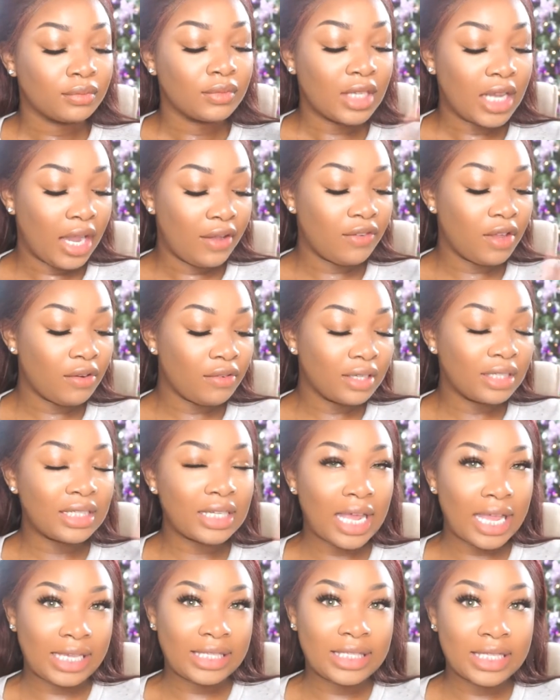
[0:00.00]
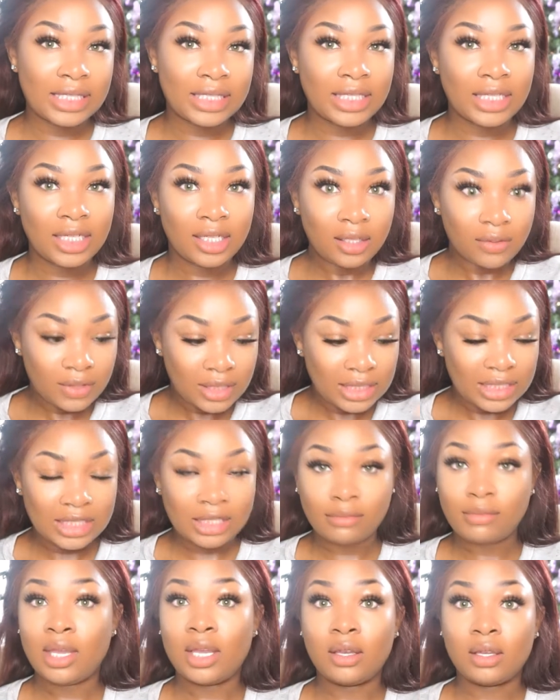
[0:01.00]
If you're really like sensitive to
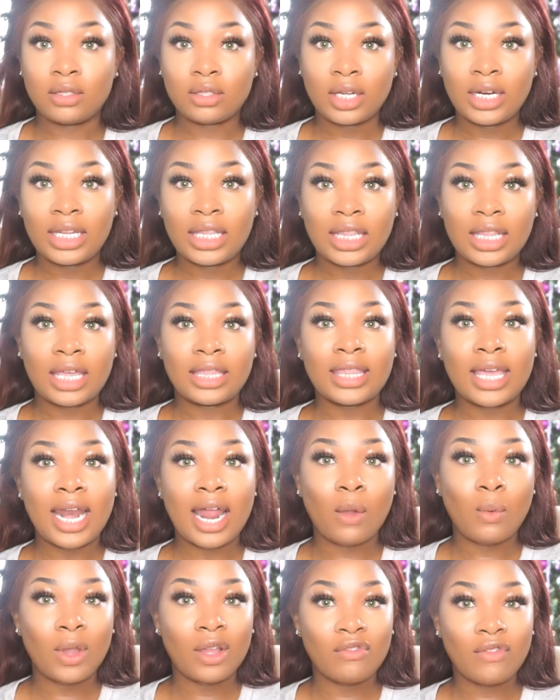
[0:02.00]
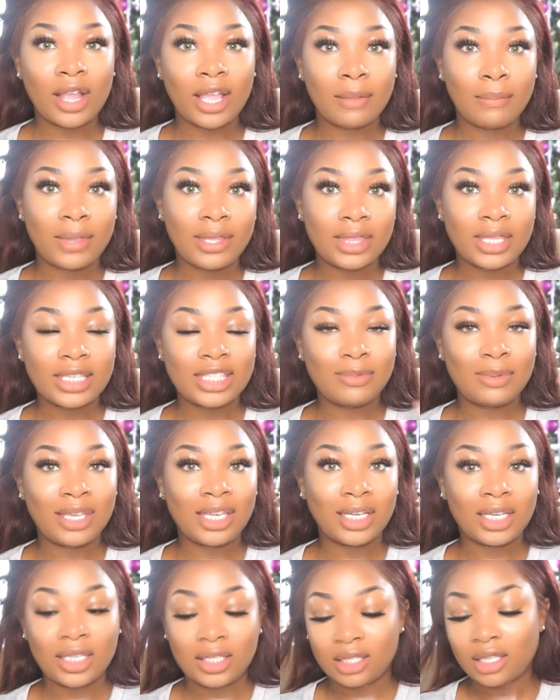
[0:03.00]
smells or anything like that, I wouldn't recommend this,
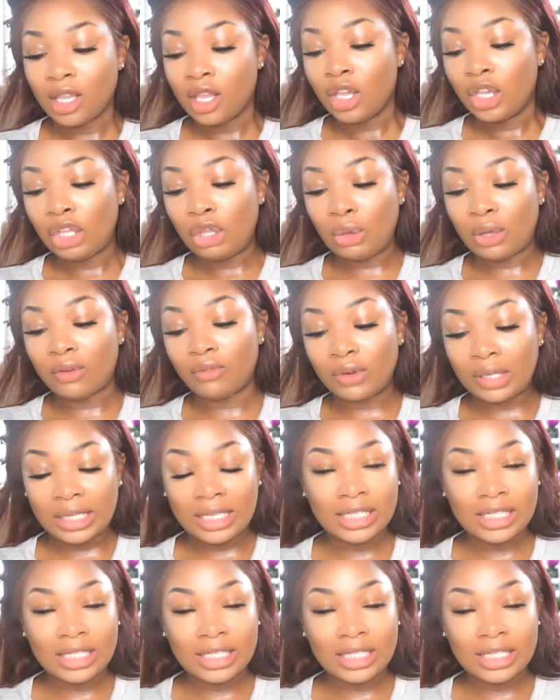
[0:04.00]
because you can really